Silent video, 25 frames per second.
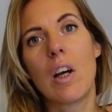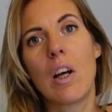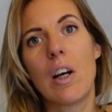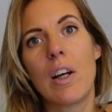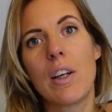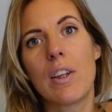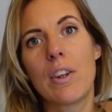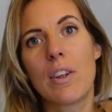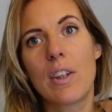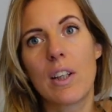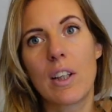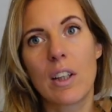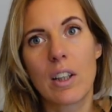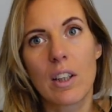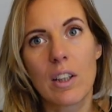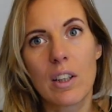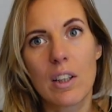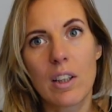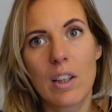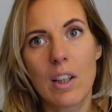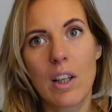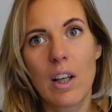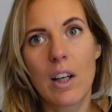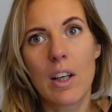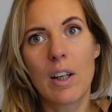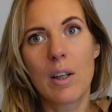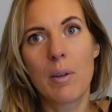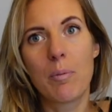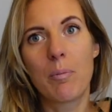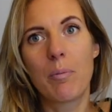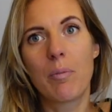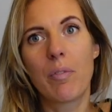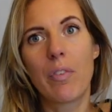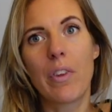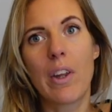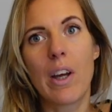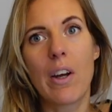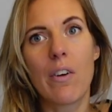I think
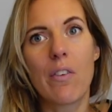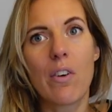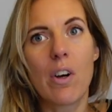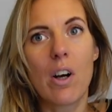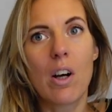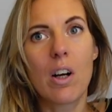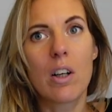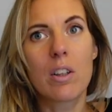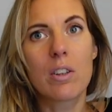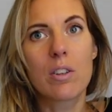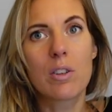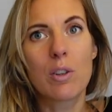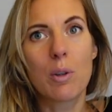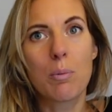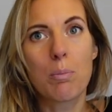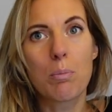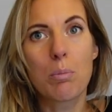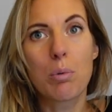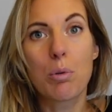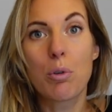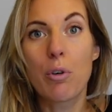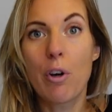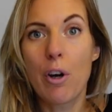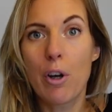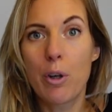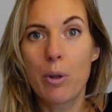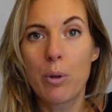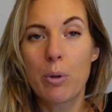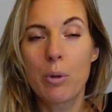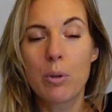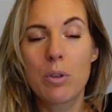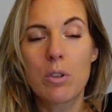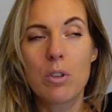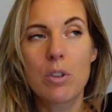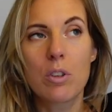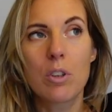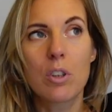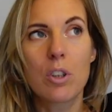there are some
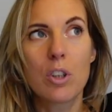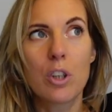pros